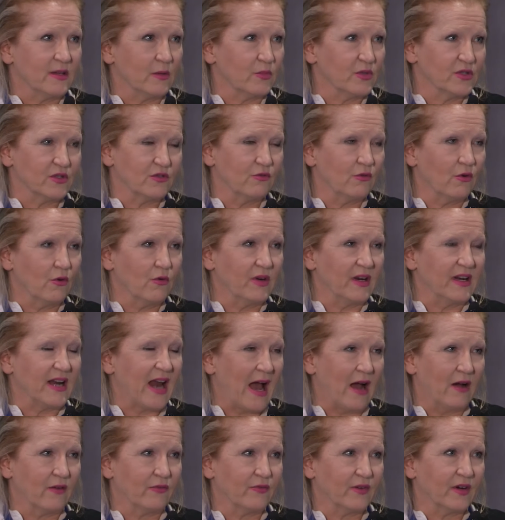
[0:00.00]
that was grown in
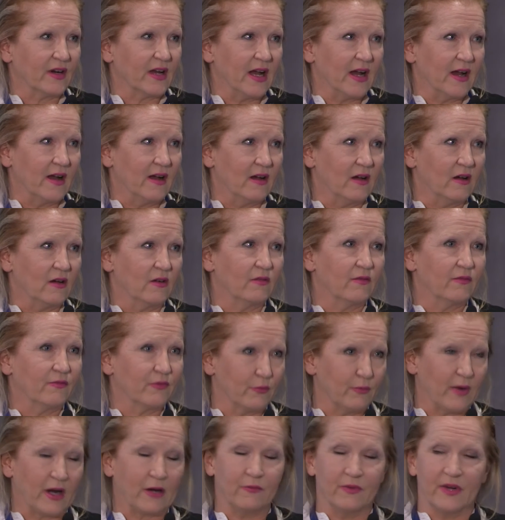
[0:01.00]
Africa
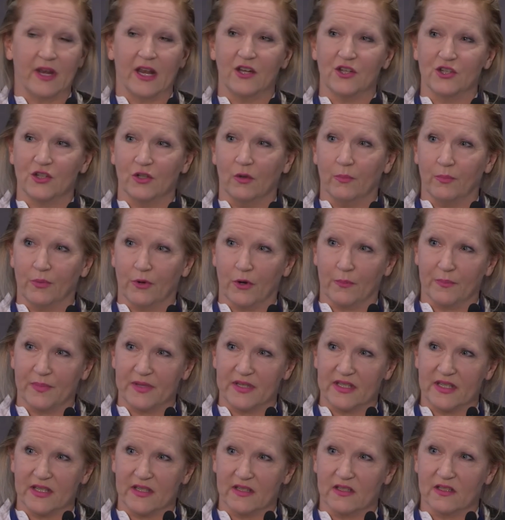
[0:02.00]
for recreational
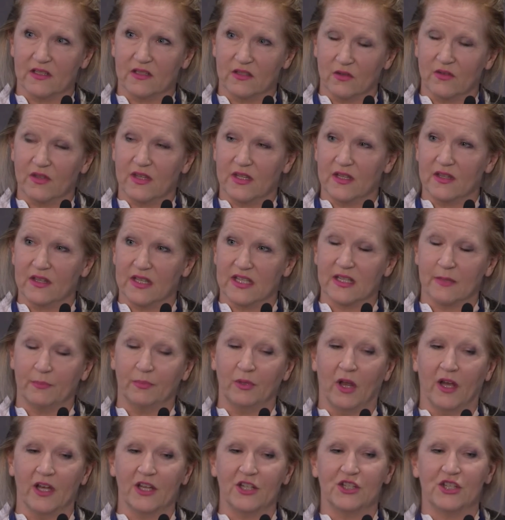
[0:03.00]
purposes. So the
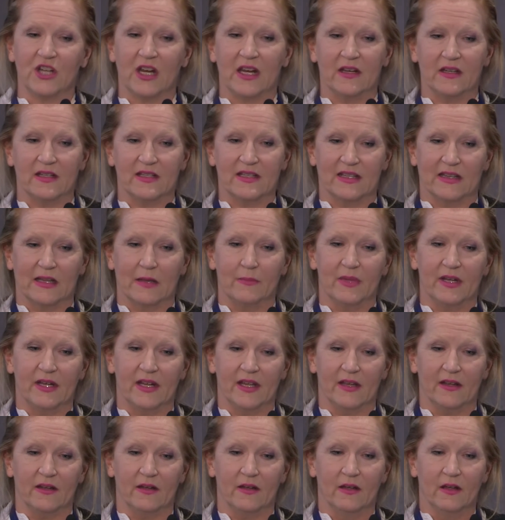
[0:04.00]
supply chain is
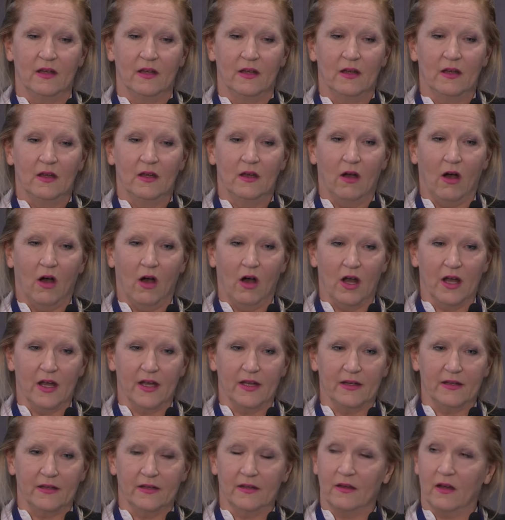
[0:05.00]
limited
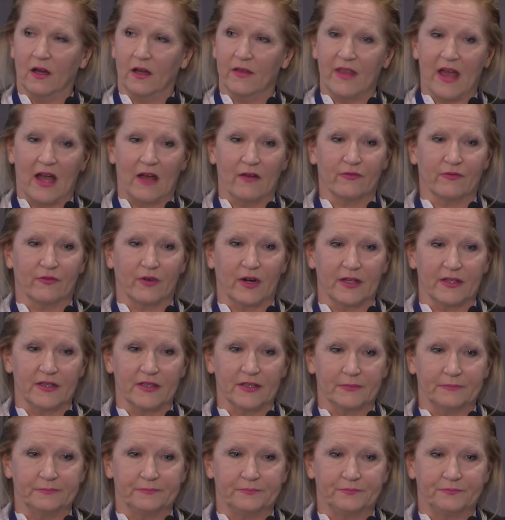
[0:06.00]
on that front.